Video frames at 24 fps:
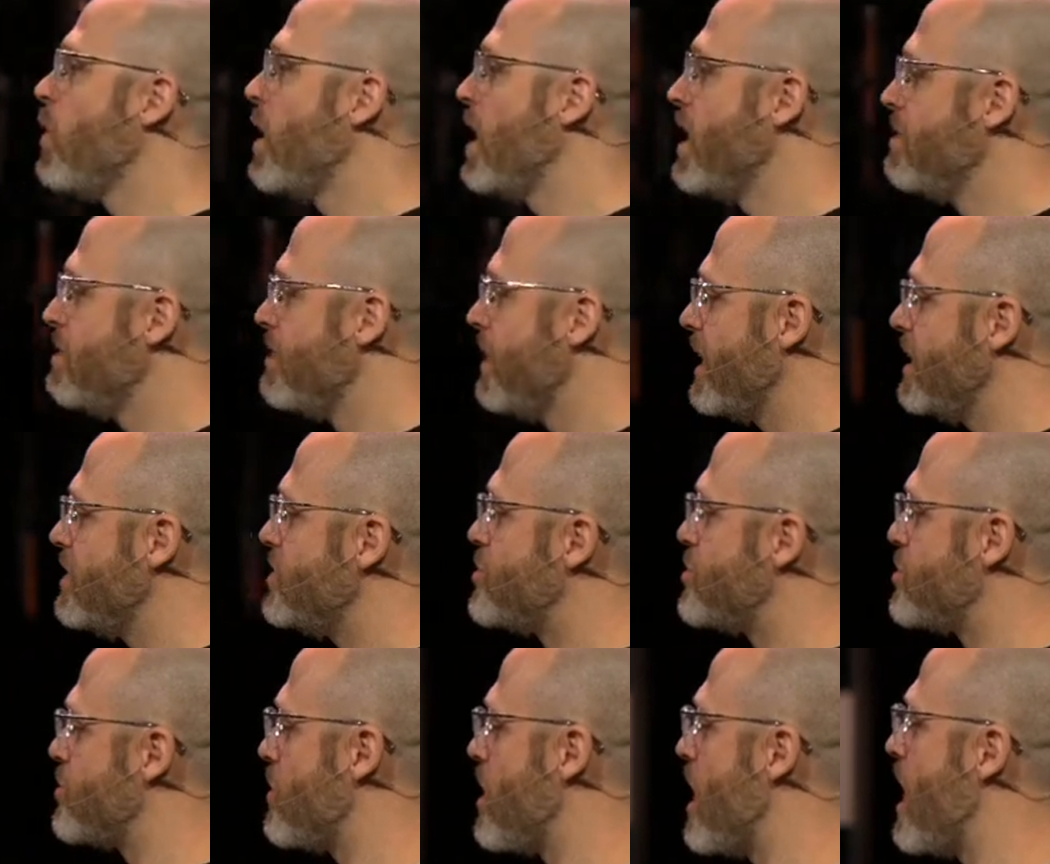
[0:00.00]
one, they
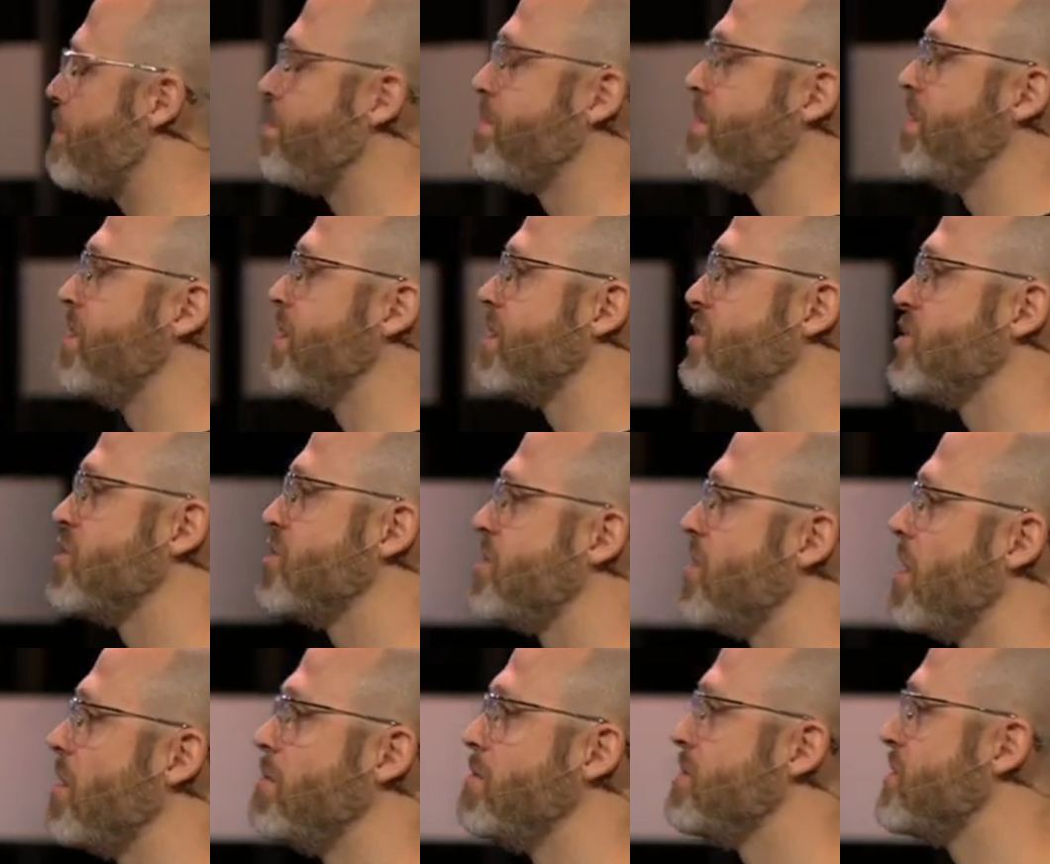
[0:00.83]
dropped their
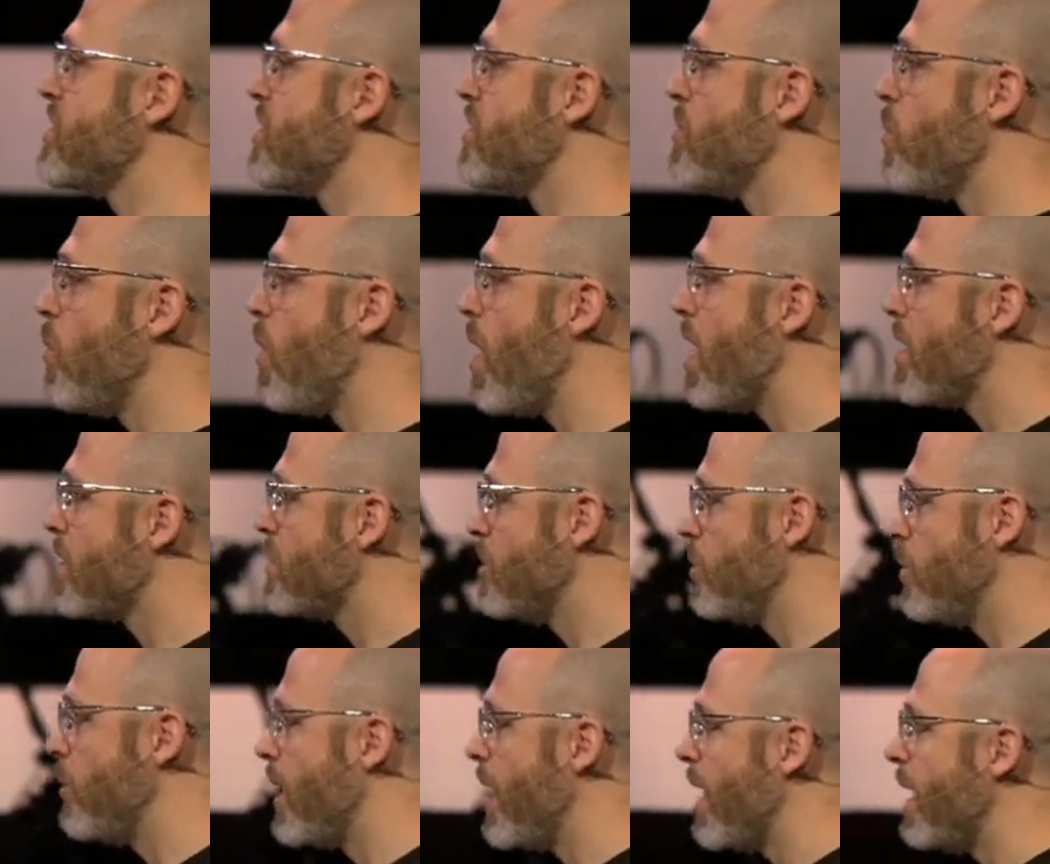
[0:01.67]
stones and
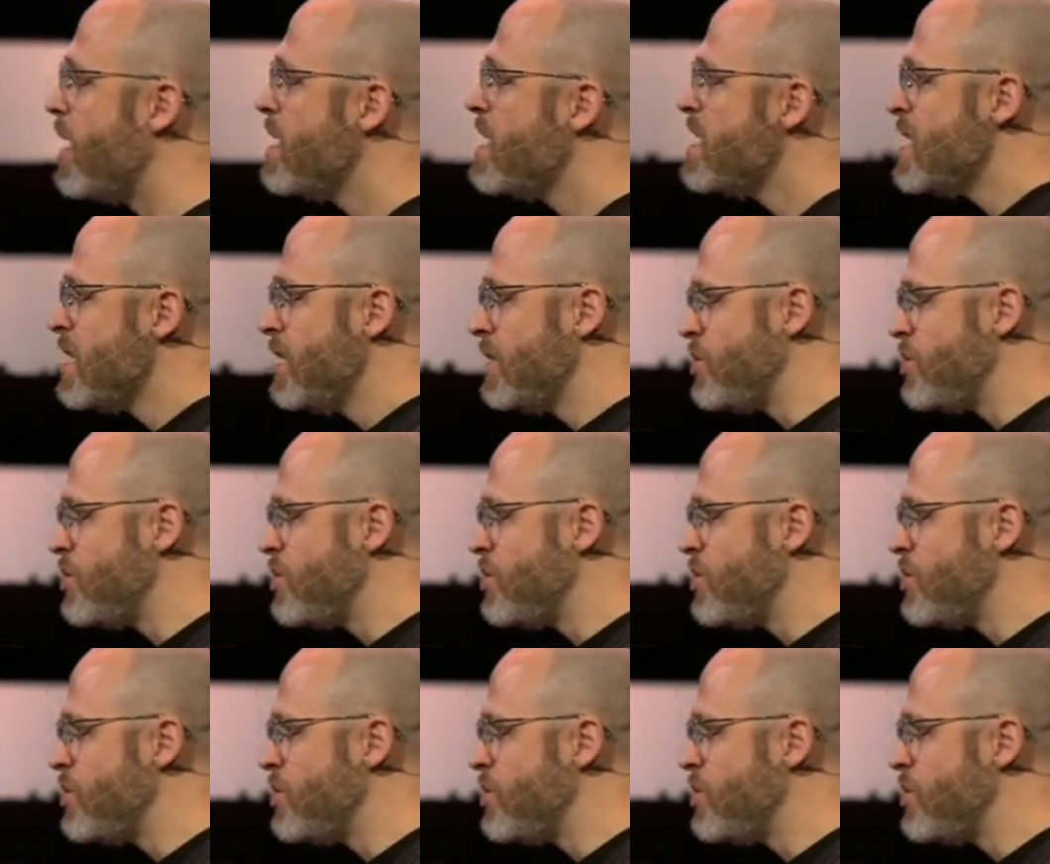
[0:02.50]
walked away.